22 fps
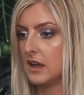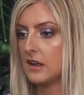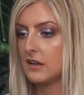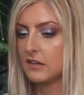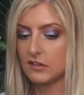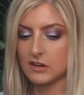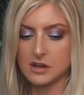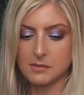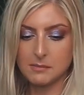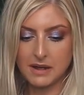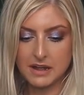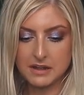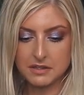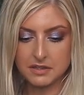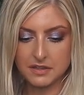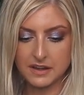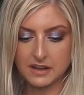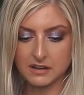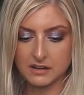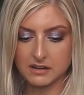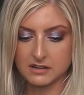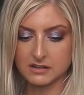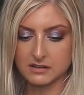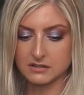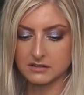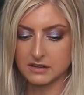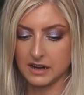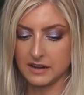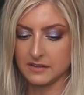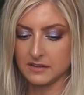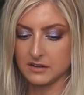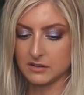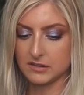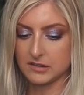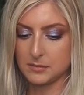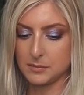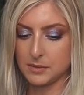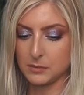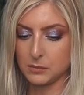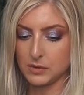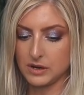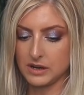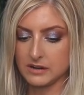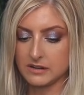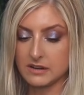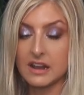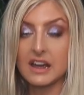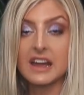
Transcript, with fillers: So you might think, oh, okay, that looks a bit weird.